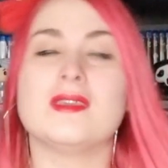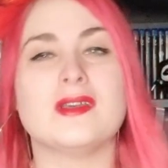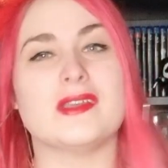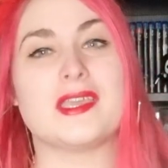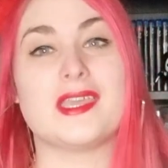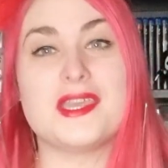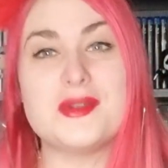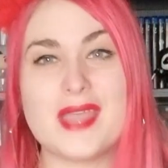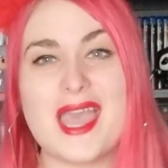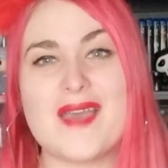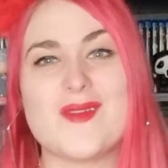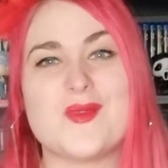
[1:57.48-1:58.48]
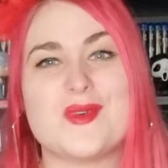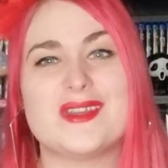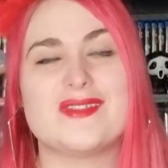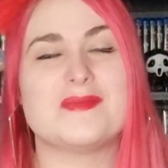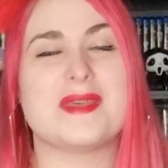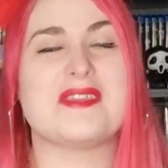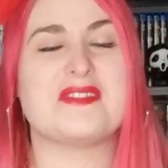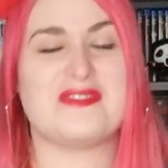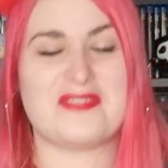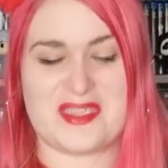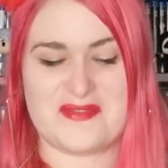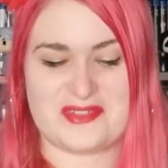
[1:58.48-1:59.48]
Okay, here we have one of my
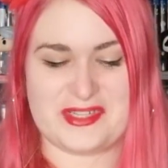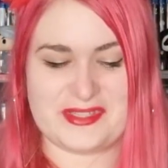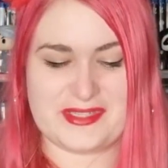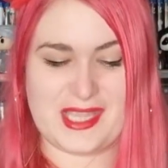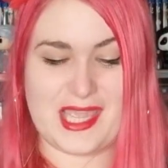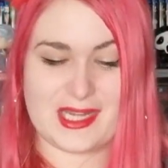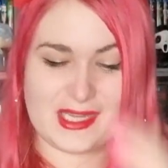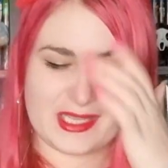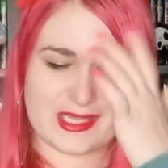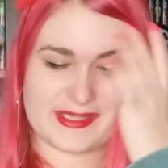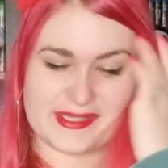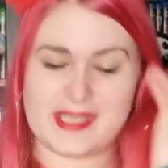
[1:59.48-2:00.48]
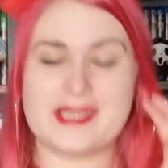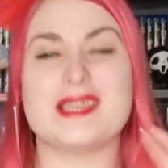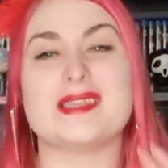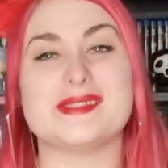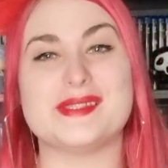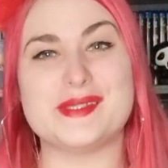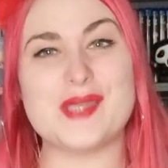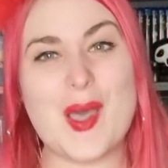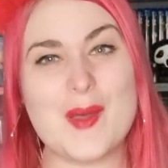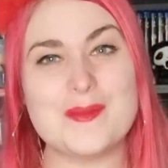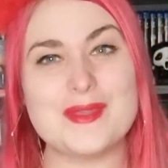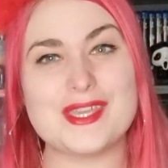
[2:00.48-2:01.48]
favorites, and it is a
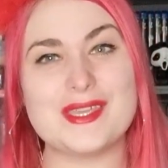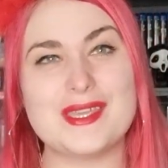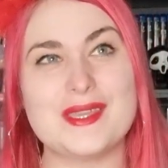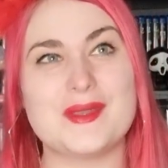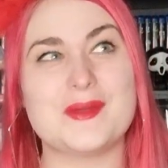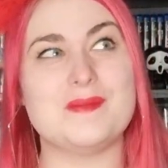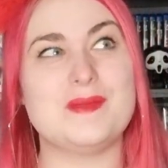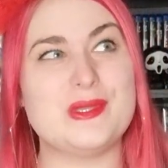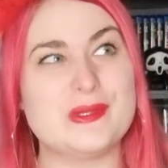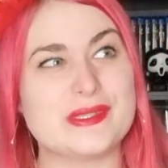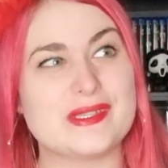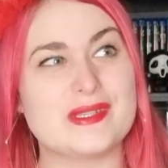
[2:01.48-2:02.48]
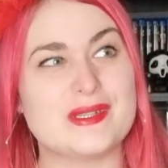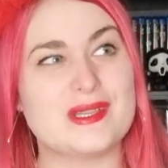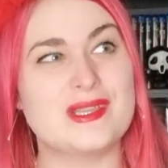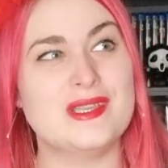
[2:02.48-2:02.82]
zombie musical